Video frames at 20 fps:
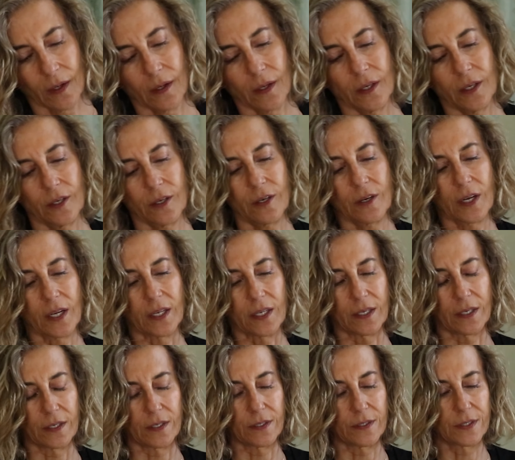Here
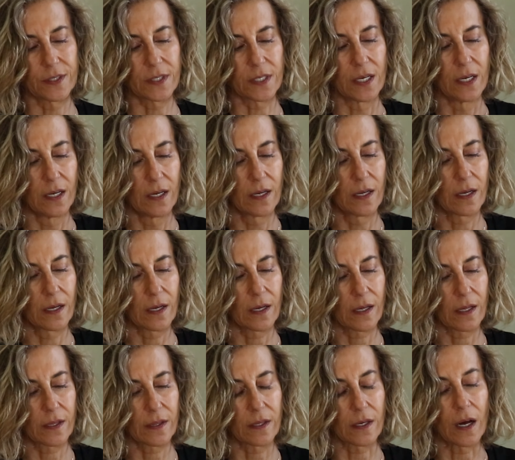is
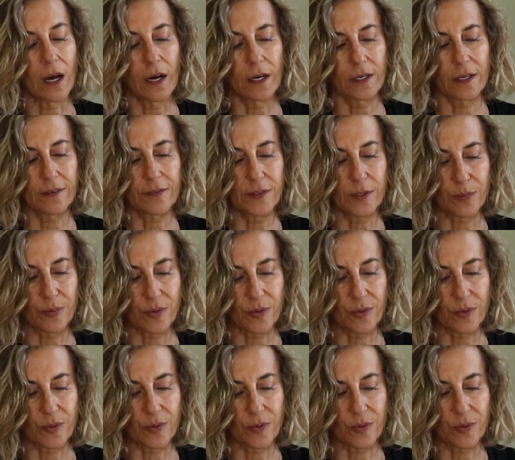the hot off the